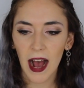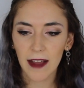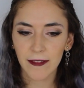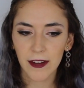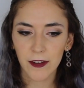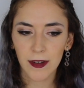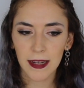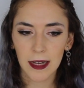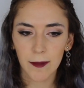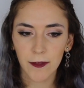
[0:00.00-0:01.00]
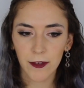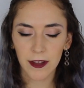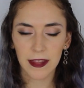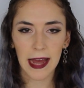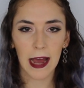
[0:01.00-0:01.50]
I found it really helpful
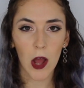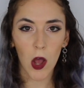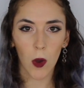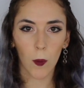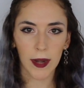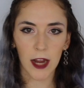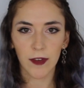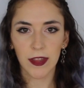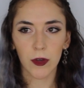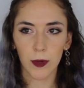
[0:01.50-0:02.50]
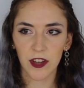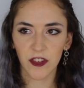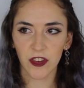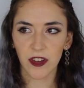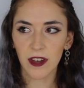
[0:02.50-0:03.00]
in that when I read the
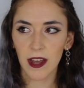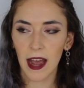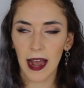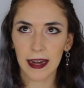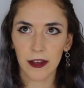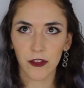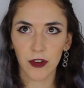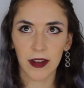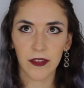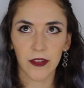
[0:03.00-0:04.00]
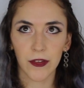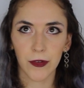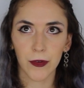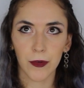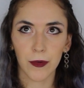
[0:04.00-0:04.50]
question and I was trying
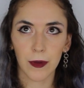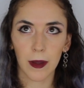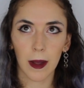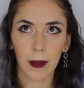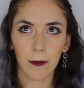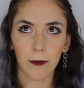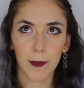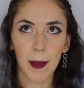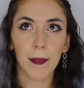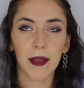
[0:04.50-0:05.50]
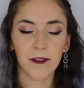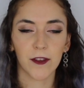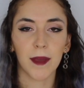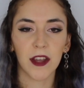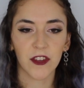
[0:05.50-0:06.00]
to remember
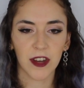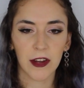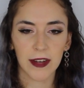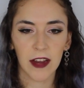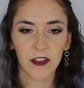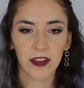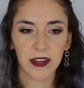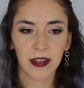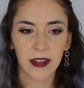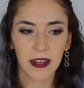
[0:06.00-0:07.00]
information, I could actually